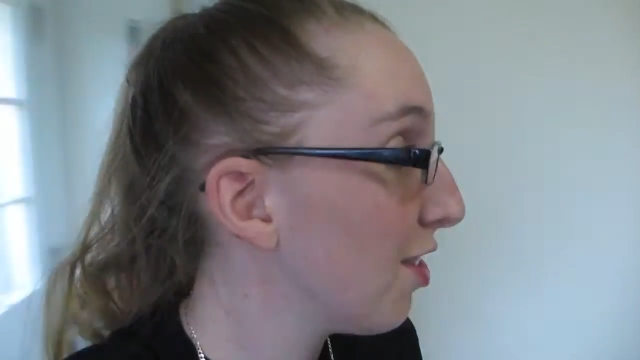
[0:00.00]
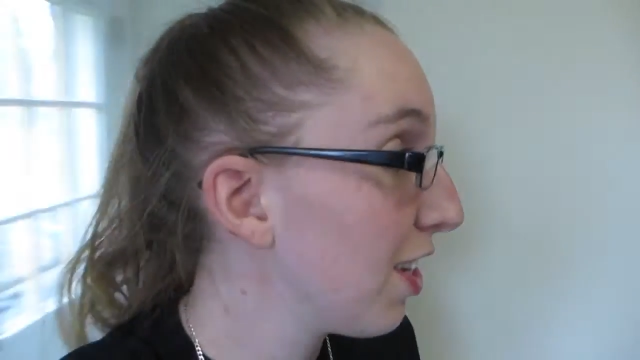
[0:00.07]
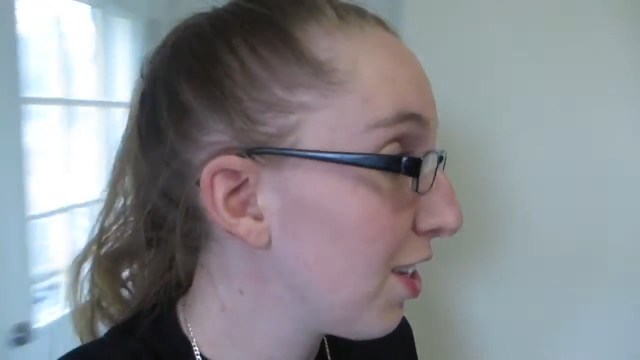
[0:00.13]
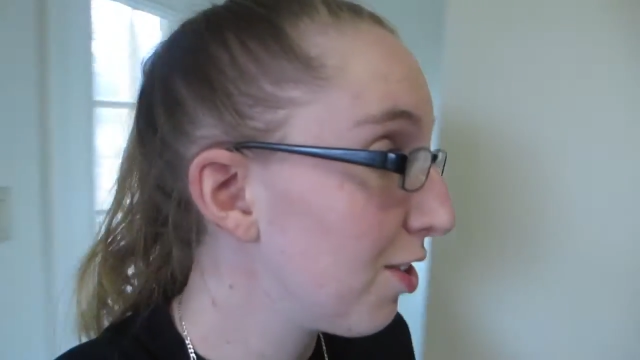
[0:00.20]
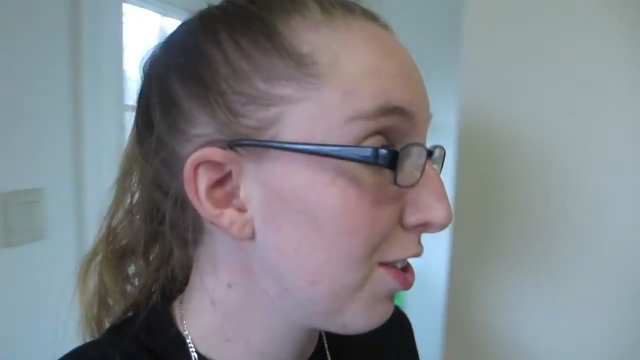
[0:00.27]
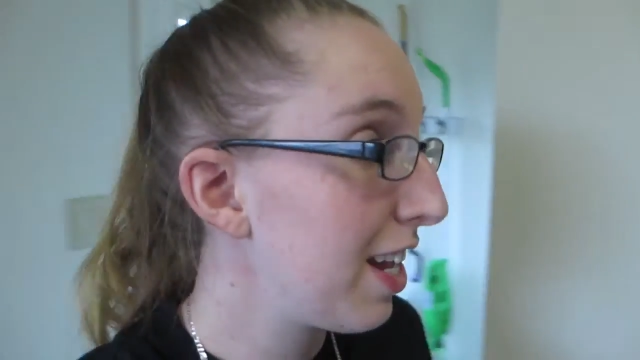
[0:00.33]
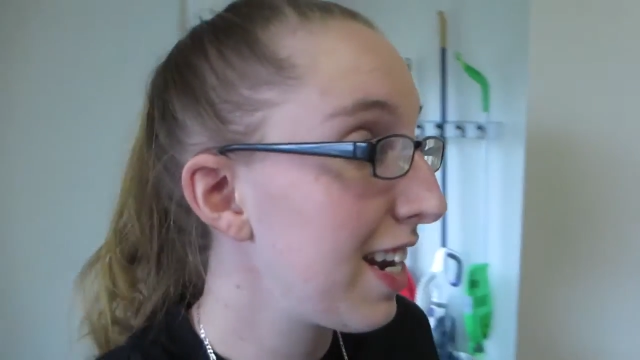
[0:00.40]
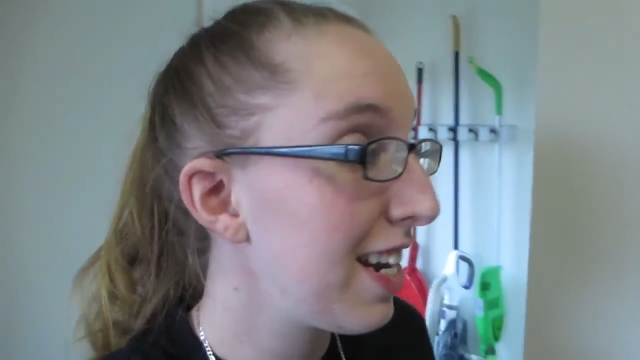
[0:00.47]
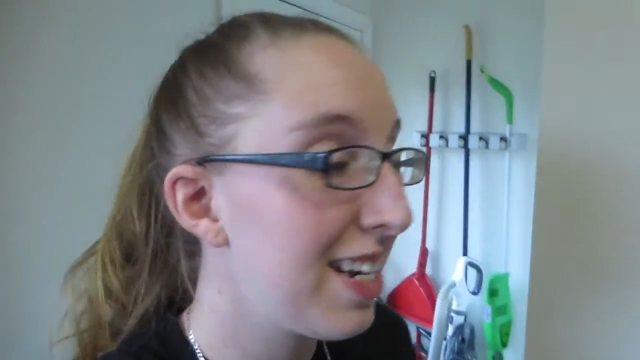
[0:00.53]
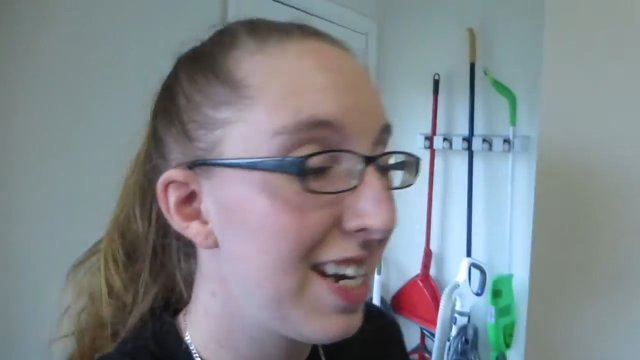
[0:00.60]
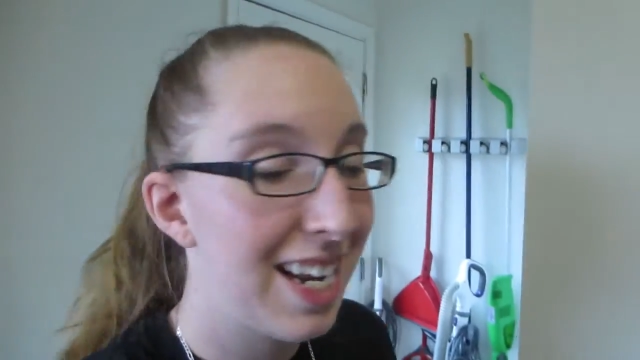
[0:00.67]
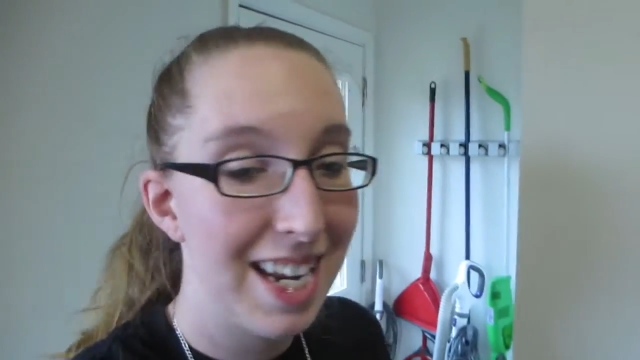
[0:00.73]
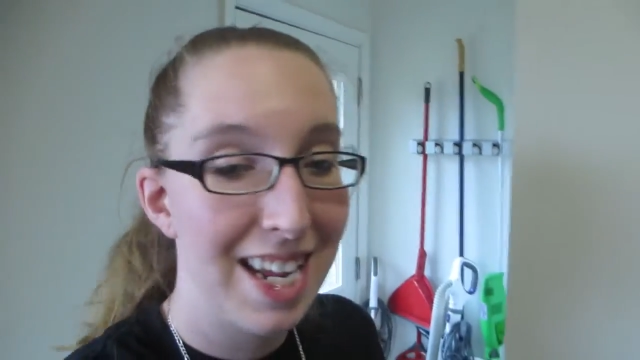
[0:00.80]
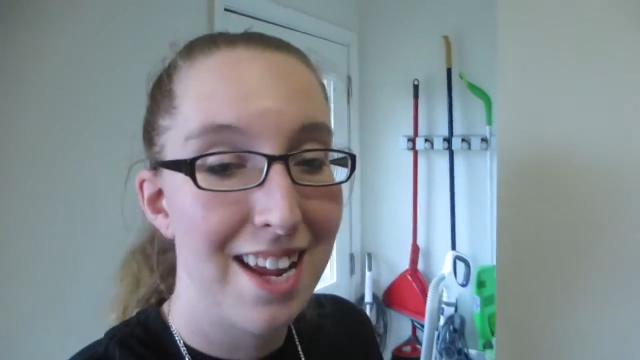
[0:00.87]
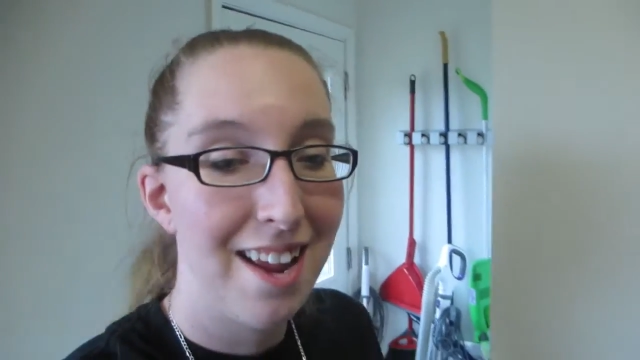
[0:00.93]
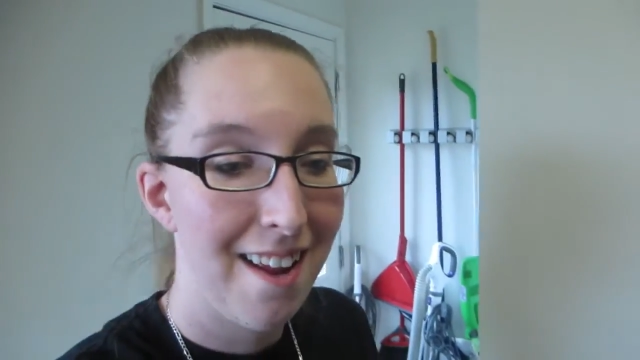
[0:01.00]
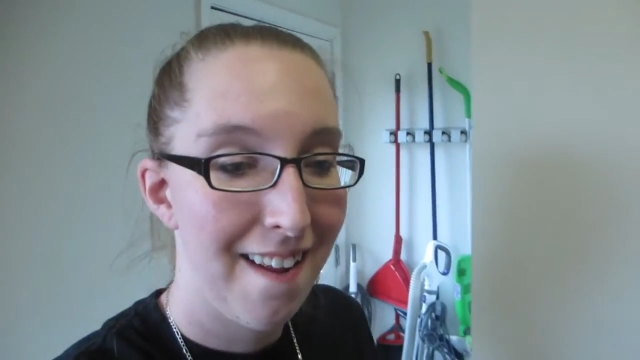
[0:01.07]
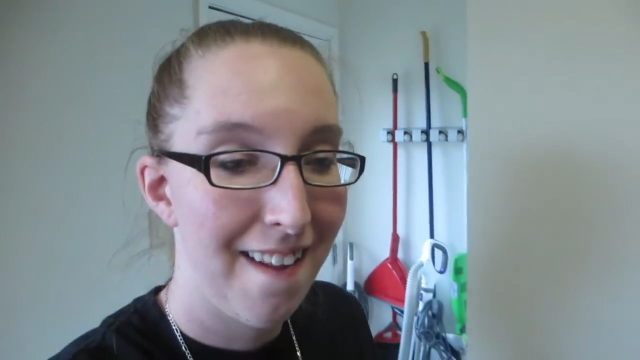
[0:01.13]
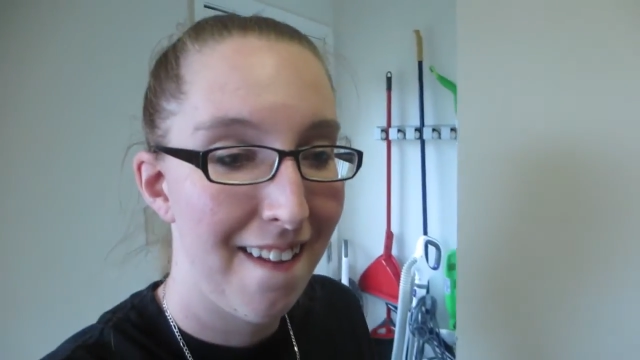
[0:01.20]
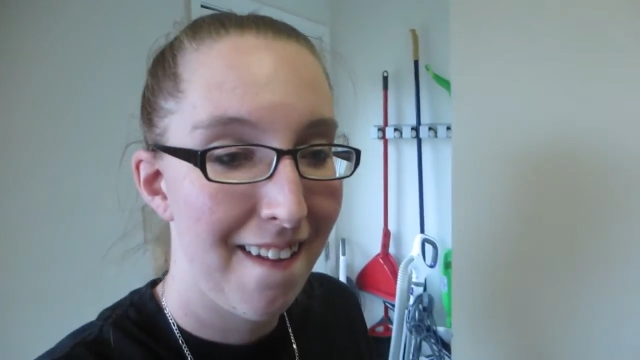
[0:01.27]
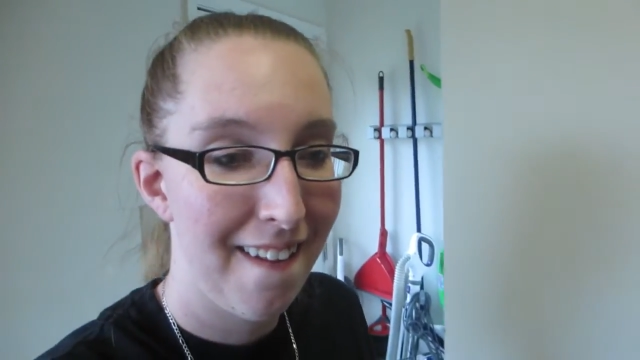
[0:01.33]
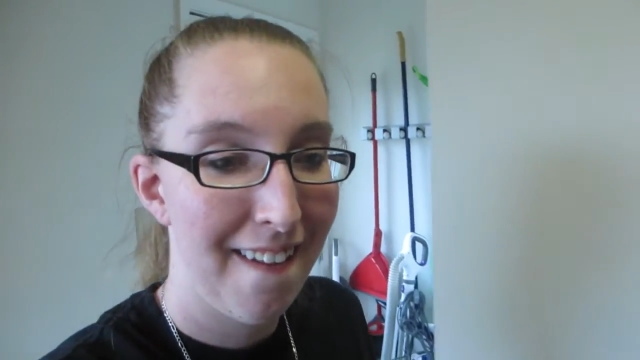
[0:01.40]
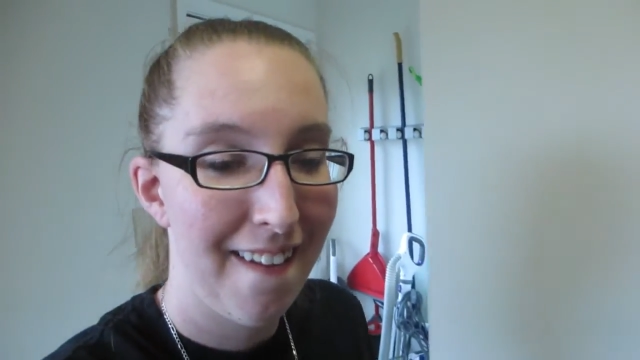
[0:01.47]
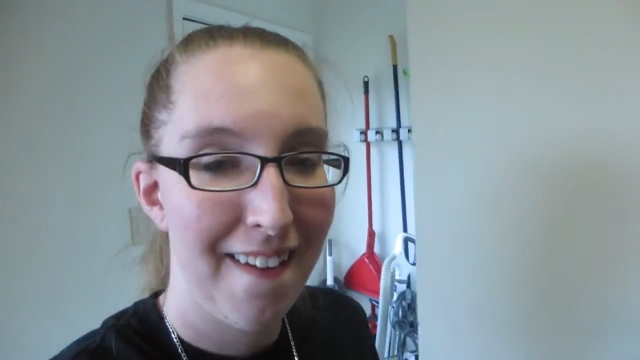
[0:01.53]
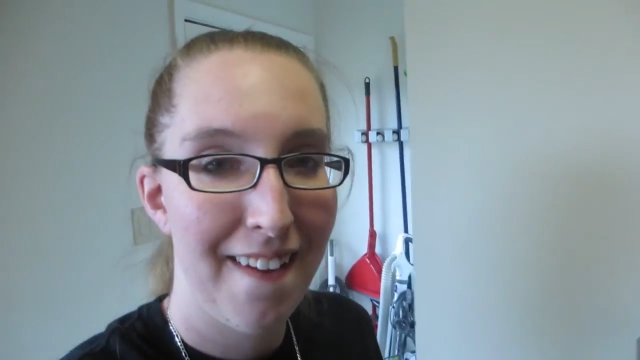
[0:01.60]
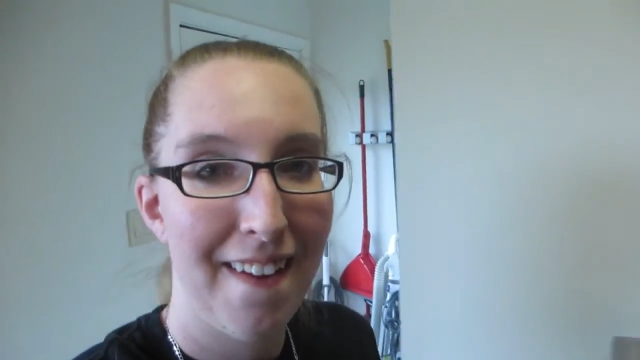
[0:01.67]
you think she'll like it, Danny? More